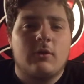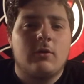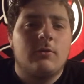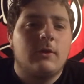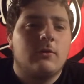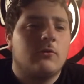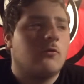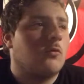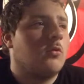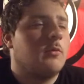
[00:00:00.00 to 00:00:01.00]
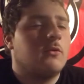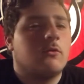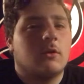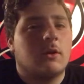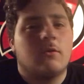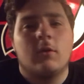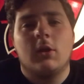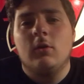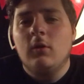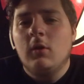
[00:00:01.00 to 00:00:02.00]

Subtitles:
I don't think there's a rule against that.